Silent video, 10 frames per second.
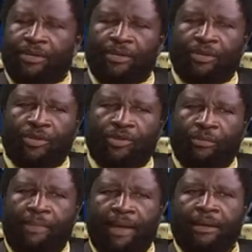You know, you go
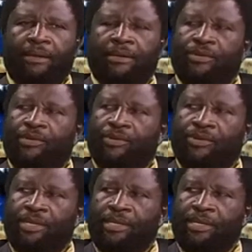back to
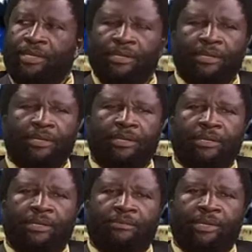the
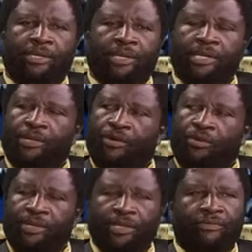Presidential
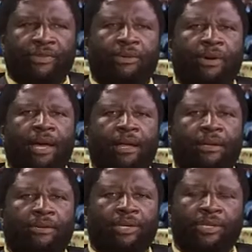Commission of Inquiry
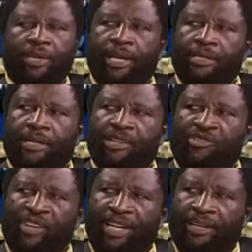into Education and
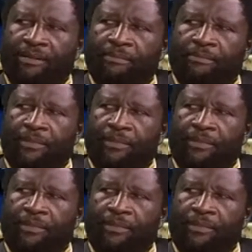Training.